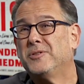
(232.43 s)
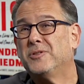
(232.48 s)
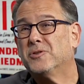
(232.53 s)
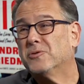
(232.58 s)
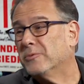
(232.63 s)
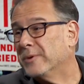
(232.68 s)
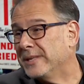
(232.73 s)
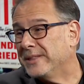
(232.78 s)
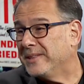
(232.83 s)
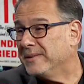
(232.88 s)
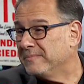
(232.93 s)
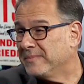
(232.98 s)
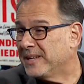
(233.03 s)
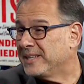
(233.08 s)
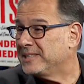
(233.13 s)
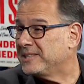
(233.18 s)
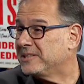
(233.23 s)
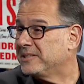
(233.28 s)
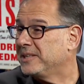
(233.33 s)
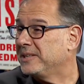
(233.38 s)
treat them
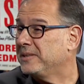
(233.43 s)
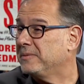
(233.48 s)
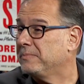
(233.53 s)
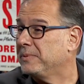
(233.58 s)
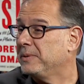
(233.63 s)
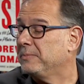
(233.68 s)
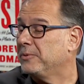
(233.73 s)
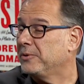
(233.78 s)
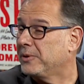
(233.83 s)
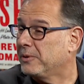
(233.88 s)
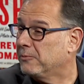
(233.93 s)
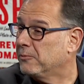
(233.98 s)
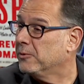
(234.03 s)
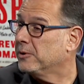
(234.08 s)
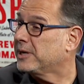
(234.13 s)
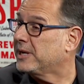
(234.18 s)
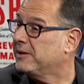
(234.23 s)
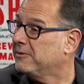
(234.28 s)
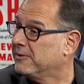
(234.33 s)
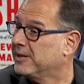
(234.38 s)
nicely, the people that
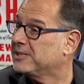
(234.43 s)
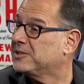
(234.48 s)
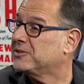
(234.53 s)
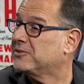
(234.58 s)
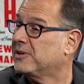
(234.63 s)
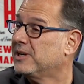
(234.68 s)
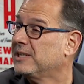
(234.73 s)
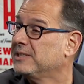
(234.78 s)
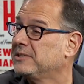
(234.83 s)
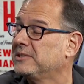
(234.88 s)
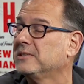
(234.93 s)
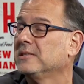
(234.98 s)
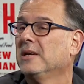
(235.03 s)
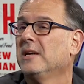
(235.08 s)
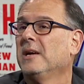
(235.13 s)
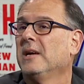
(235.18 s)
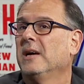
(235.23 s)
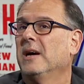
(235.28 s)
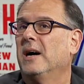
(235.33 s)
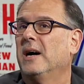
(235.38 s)
work in restaurants.
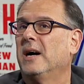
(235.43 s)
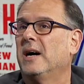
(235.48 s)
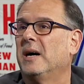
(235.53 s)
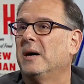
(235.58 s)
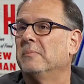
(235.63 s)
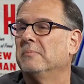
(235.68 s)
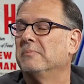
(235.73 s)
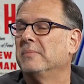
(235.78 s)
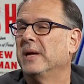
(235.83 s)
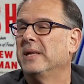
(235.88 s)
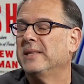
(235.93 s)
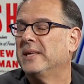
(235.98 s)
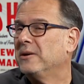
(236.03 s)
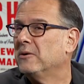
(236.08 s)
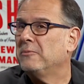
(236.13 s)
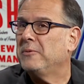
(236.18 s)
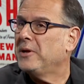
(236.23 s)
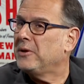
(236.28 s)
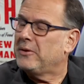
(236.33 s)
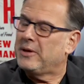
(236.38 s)
Um, and they
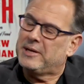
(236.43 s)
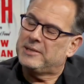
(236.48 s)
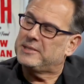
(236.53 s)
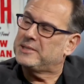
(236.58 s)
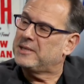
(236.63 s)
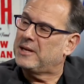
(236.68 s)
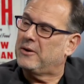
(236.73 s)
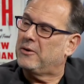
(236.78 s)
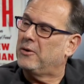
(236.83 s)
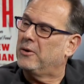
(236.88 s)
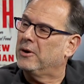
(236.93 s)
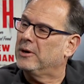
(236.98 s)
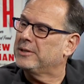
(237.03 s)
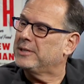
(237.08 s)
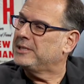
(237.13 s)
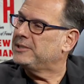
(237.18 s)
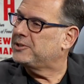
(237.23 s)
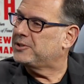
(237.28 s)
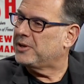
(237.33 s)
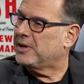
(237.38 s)
don't realize how
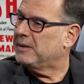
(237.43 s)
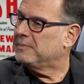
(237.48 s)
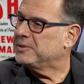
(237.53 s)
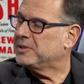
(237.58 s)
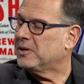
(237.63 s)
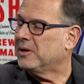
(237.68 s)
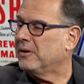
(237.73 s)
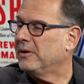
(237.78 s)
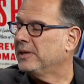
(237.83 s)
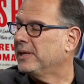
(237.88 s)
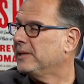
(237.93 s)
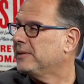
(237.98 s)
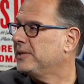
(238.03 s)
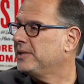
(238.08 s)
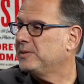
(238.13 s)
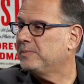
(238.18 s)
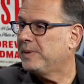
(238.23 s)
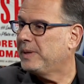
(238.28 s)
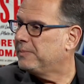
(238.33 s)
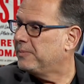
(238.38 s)
hard these jobs are and that
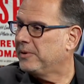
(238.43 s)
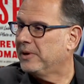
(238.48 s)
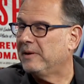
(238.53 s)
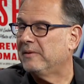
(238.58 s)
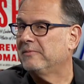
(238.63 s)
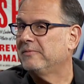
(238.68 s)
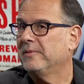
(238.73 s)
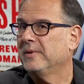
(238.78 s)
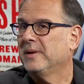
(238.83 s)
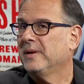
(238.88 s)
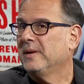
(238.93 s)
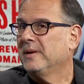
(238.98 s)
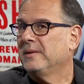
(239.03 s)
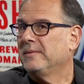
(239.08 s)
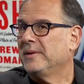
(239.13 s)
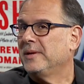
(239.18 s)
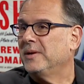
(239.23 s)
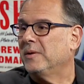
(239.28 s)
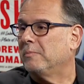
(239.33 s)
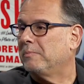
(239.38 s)
these people have
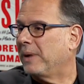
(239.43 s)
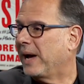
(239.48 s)
you know,